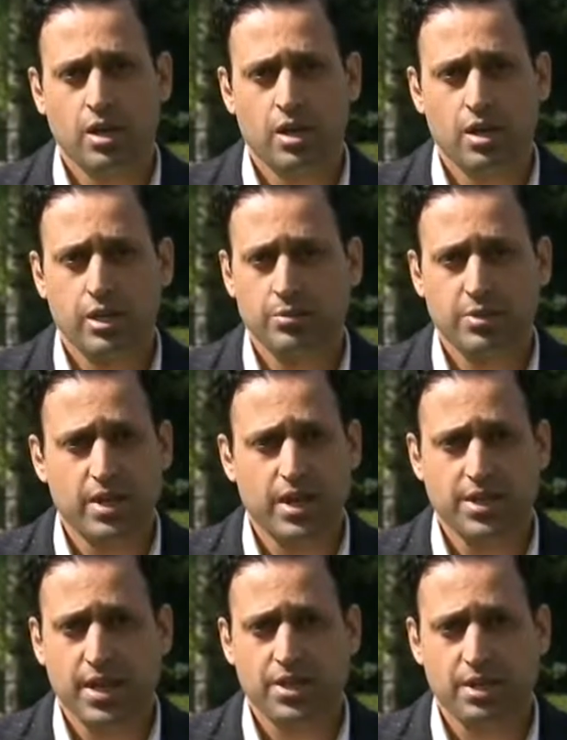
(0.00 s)
He had
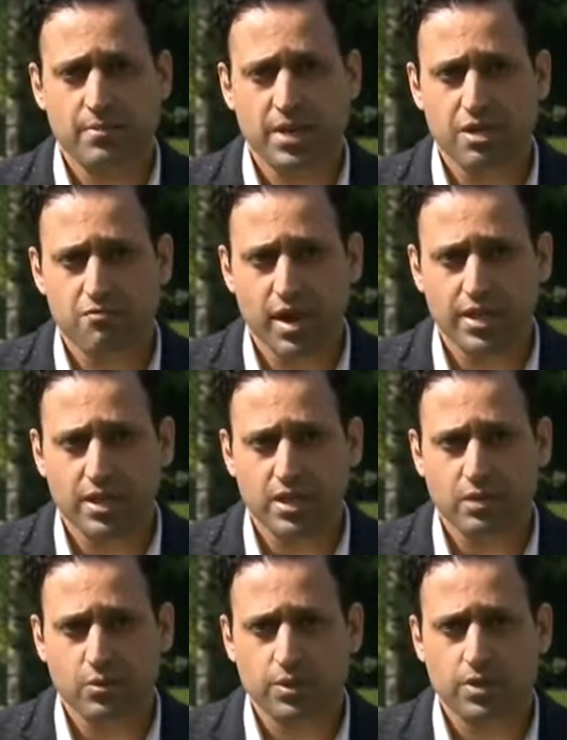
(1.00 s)
attended many
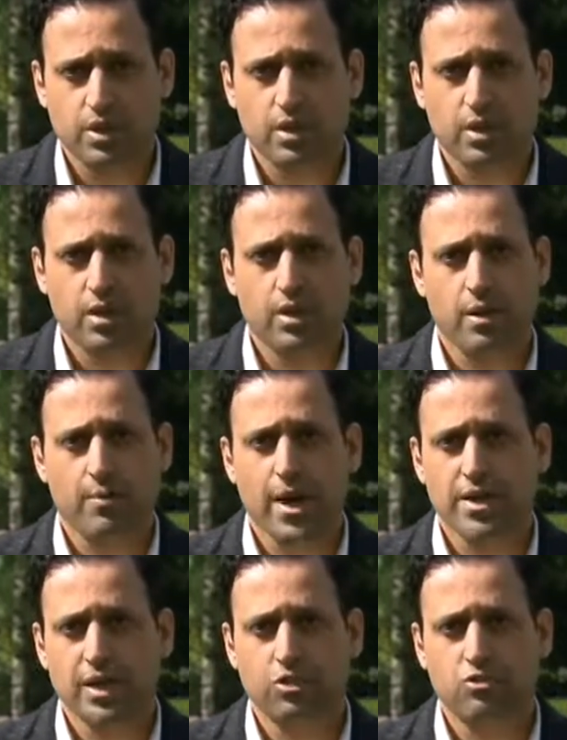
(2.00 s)
rallies with a
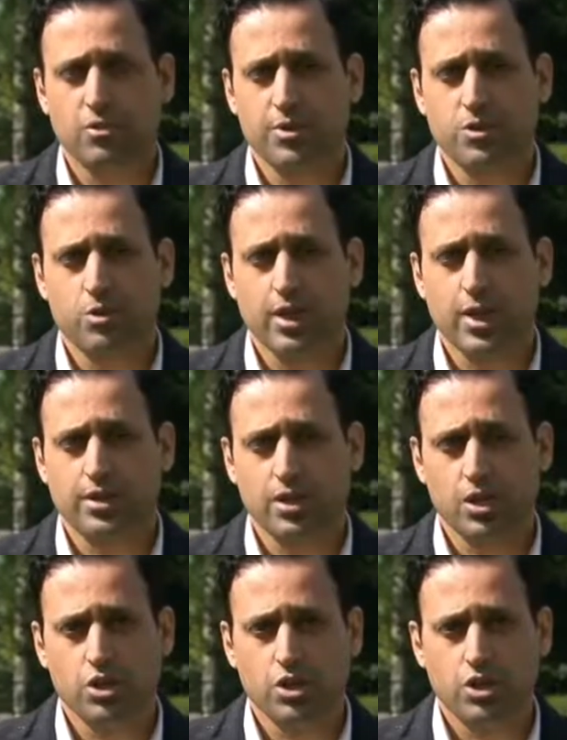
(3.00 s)
banned extremist
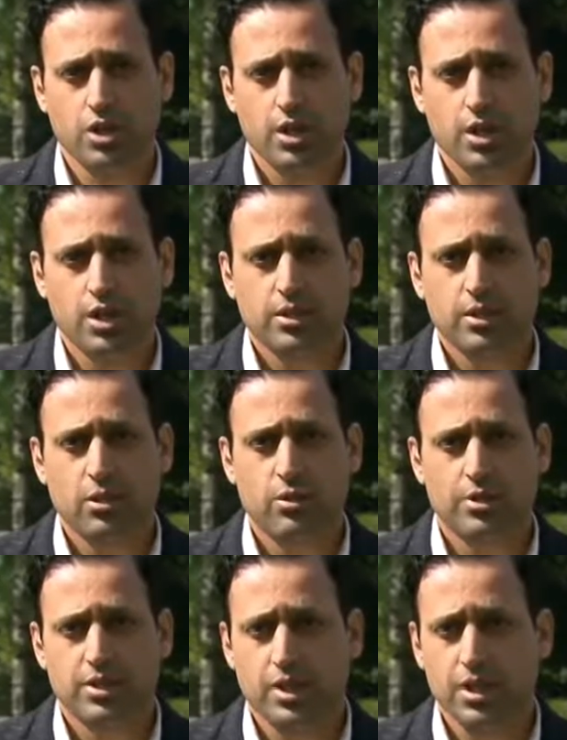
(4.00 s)
organisation, so
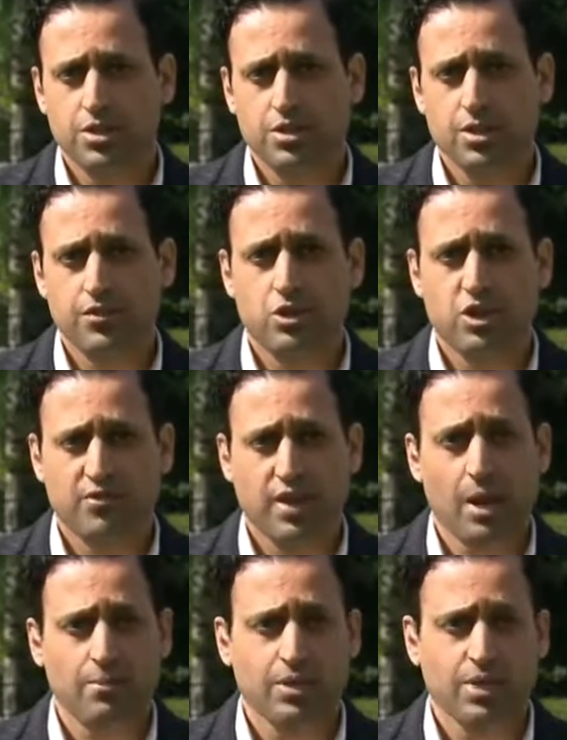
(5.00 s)
the intelligence service should have
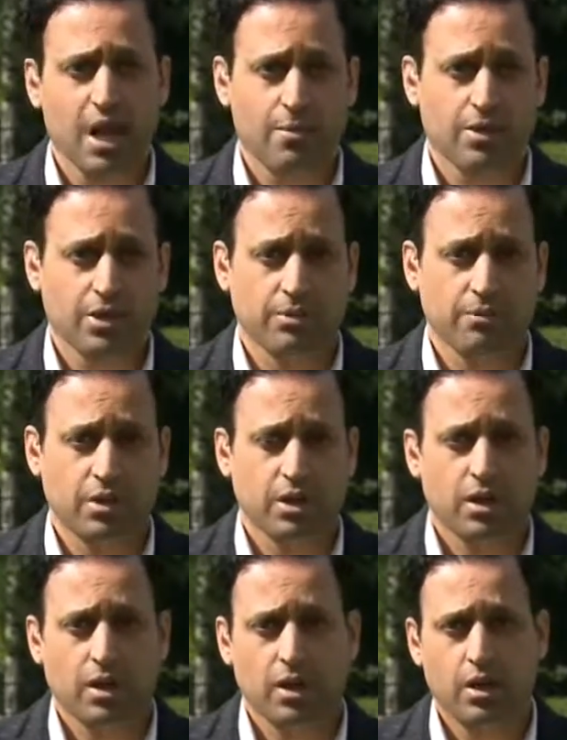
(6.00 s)
kept a tab on him.
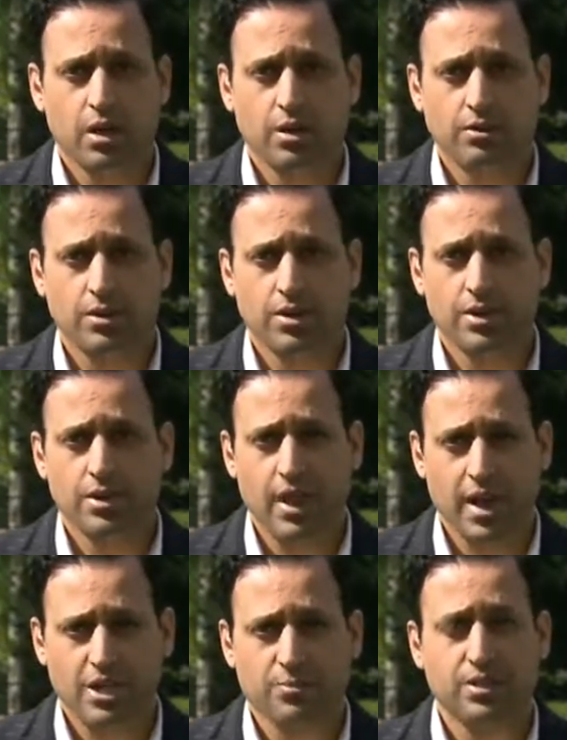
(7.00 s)
So I think there
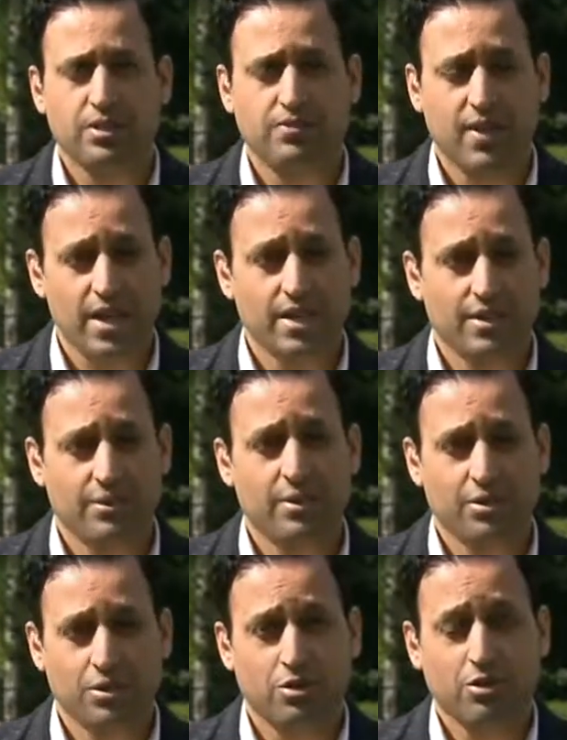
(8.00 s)
has been failings. I mean,
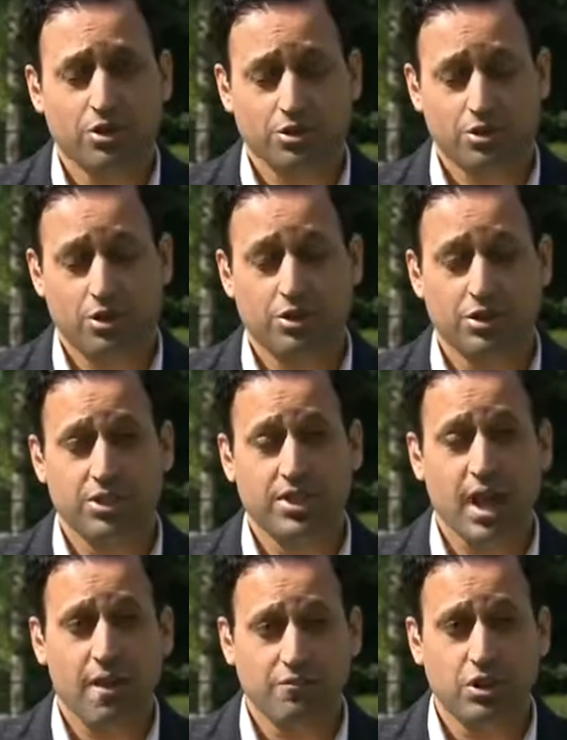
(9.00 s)
the security services
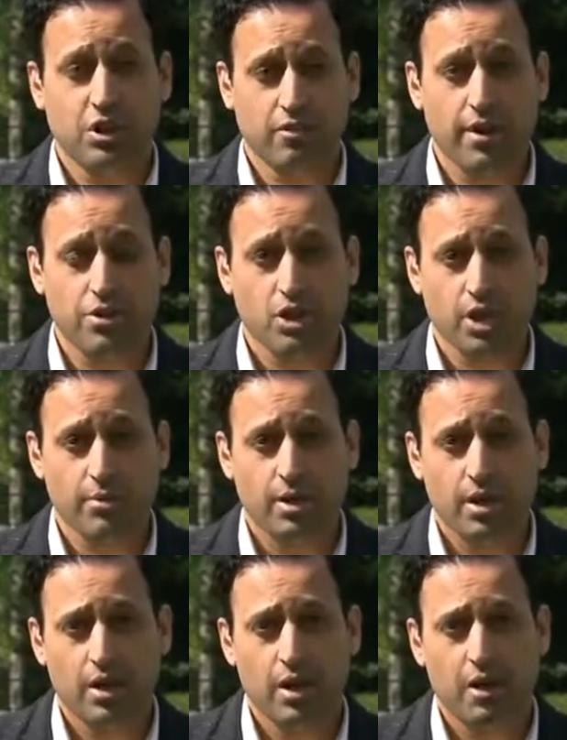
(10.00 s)
have done a great job
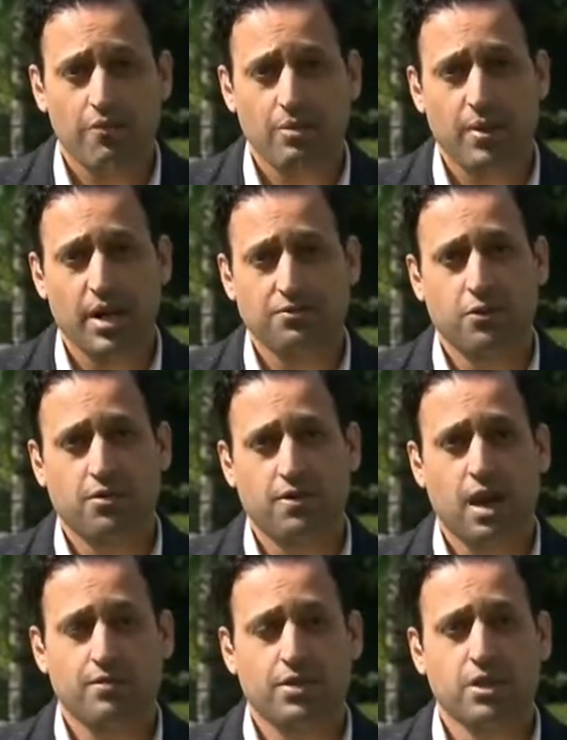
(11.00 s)
over the past 4 or
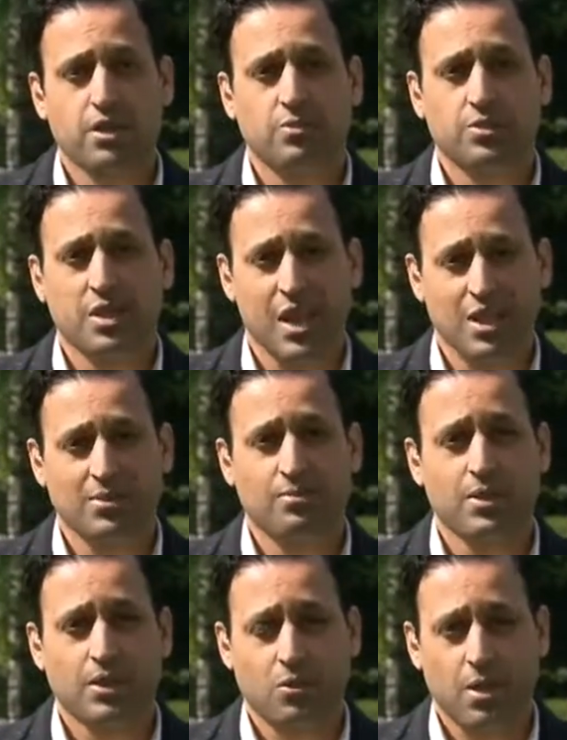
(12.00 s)
5 years, but there has
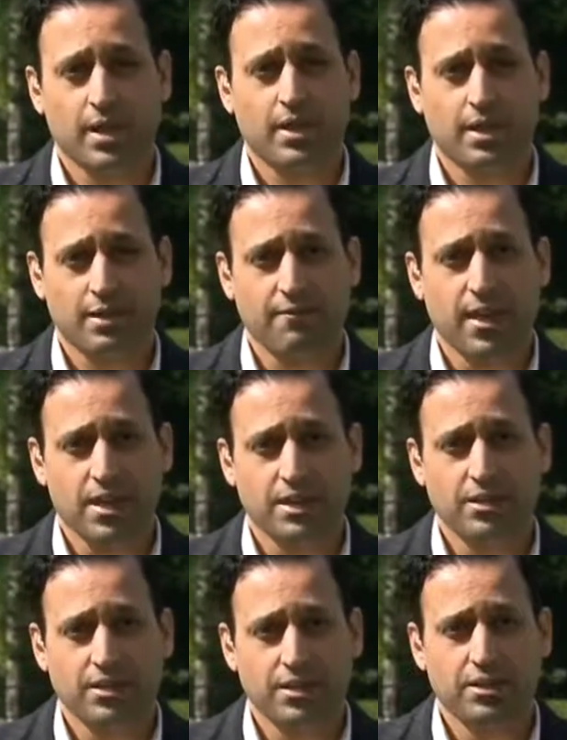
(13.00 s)
been quite clear
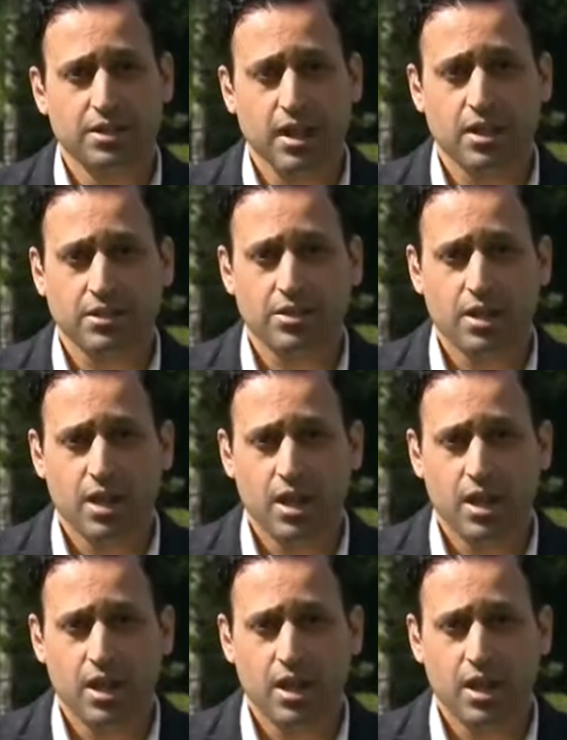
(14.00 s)
failings in this case.